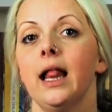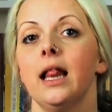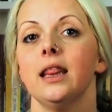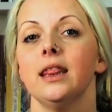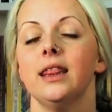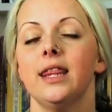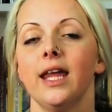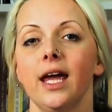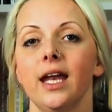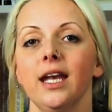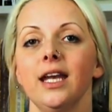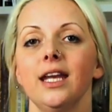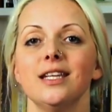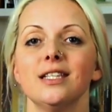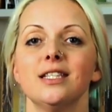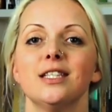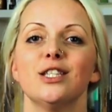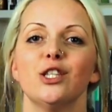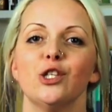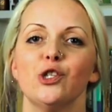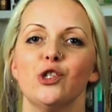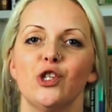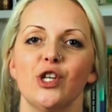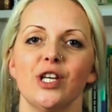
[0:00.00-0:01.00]
Then it
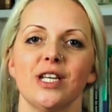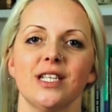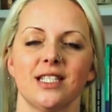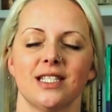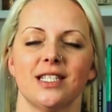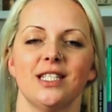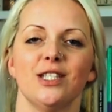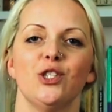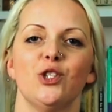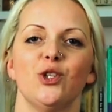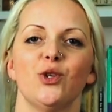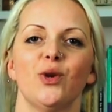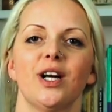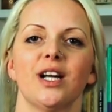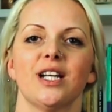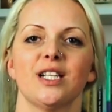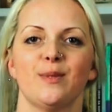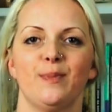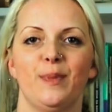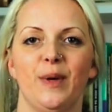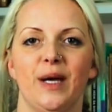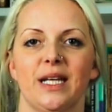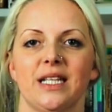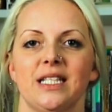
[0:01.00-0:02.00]
suggests that you are
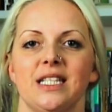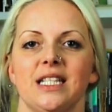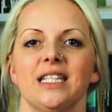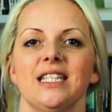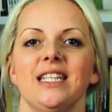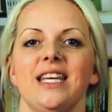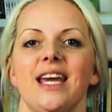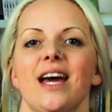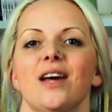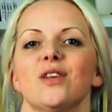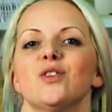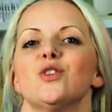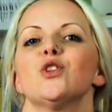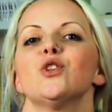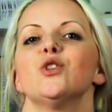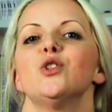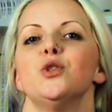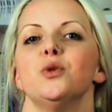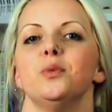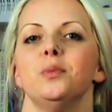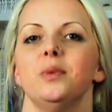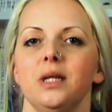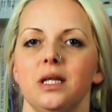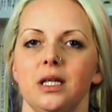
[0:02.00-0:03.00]
expecting the answer
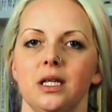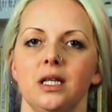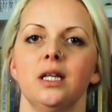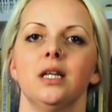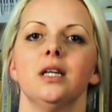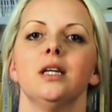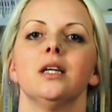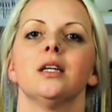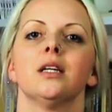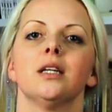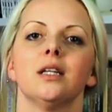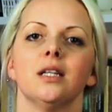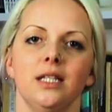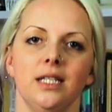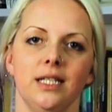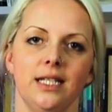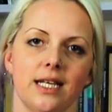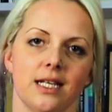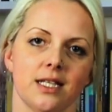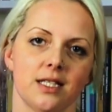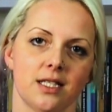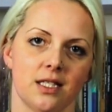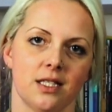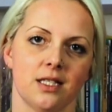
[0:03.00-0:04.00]
to be
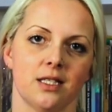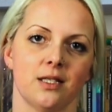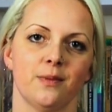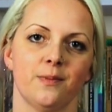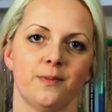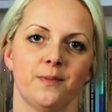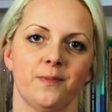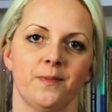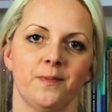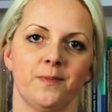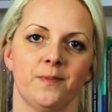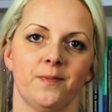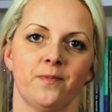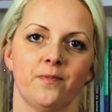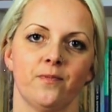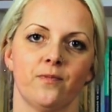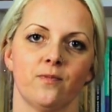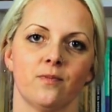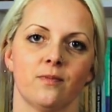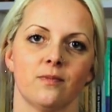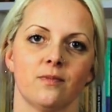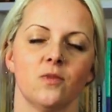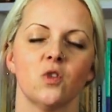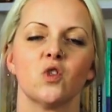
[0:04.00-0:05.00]
yes.
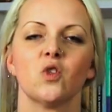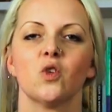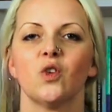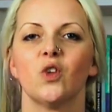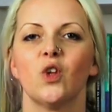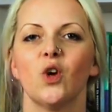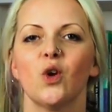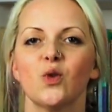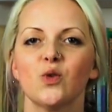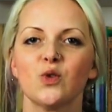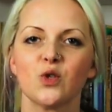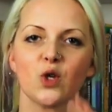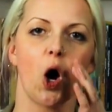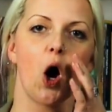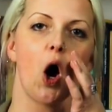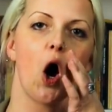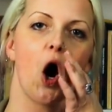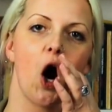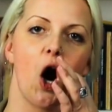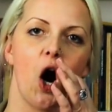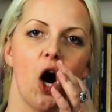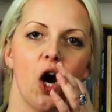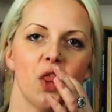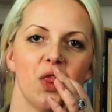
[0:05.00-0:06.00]
So those
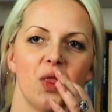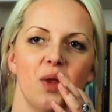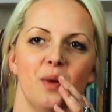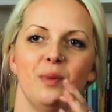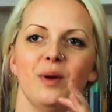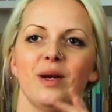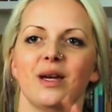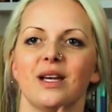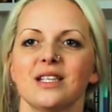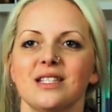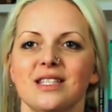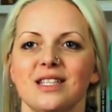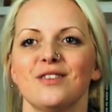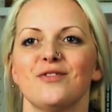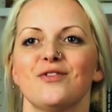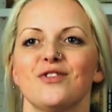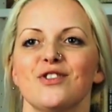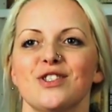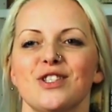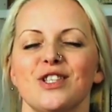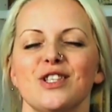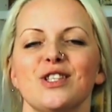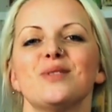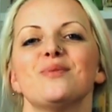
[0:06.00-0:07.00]
are the biggest
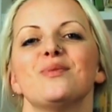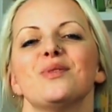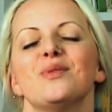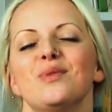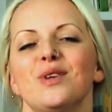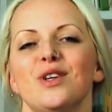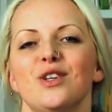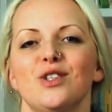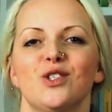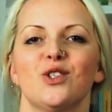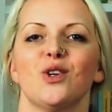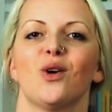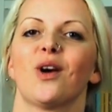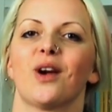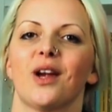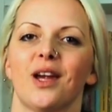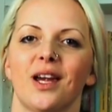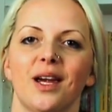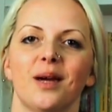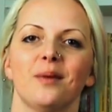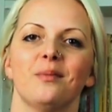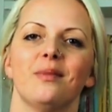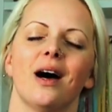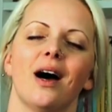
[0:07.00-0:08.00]
differences when we're
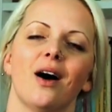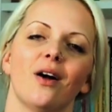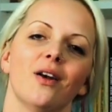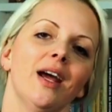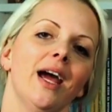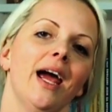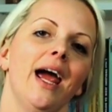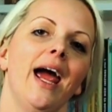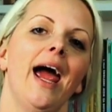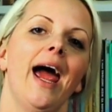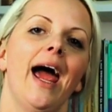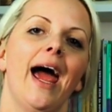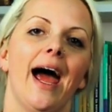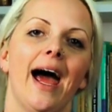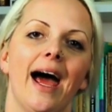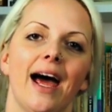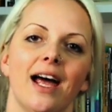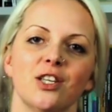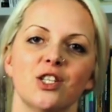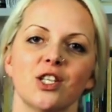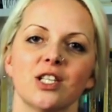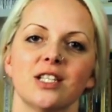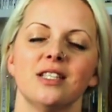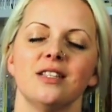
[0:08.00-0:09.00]
talking about
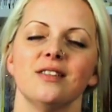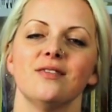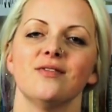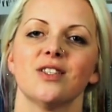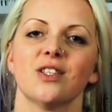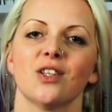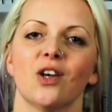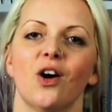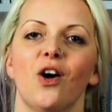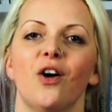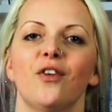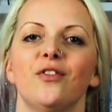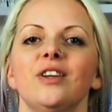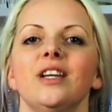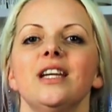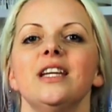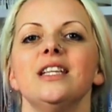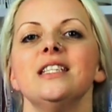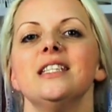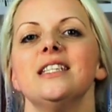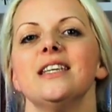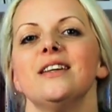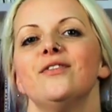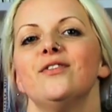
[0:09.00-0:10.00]
adjectives of
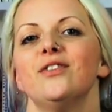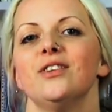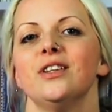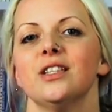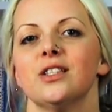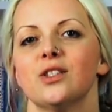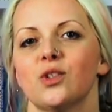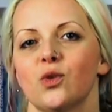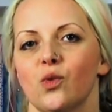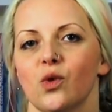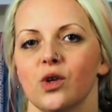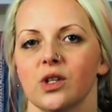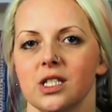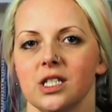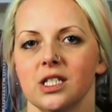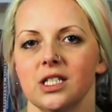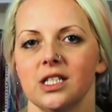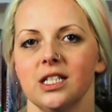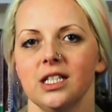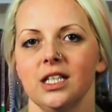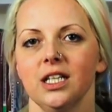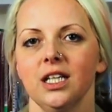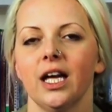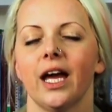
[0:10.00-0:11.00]
indefinite quantity.